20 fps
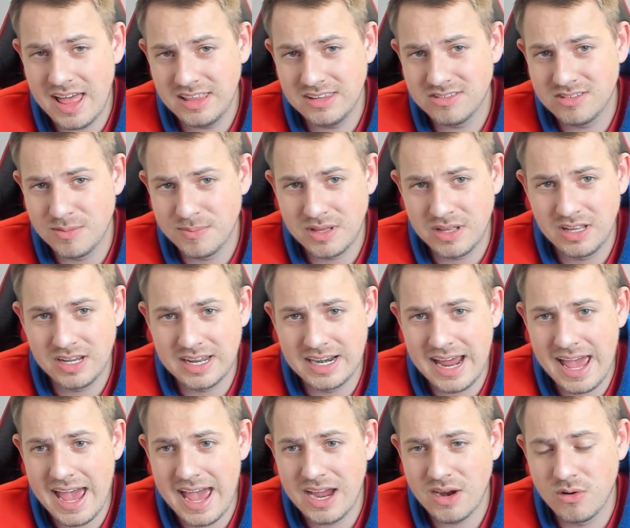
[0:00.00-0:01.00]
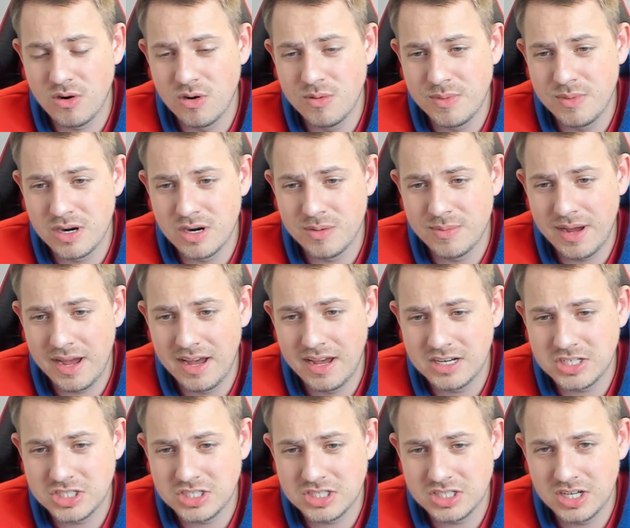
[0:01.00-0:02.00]
something like an aggro mirror
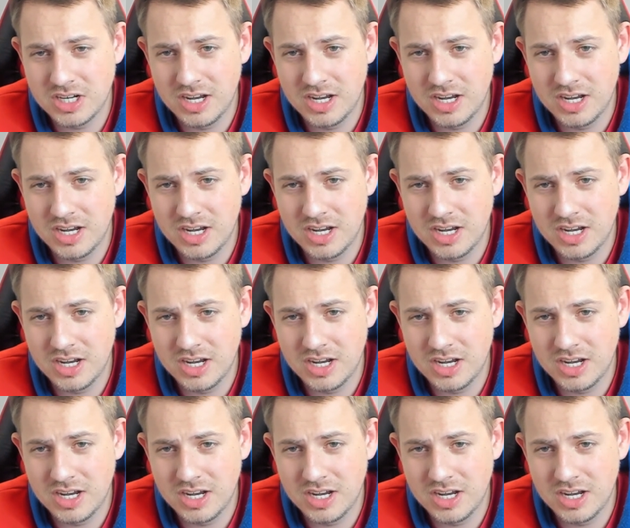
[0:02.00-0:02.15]
match.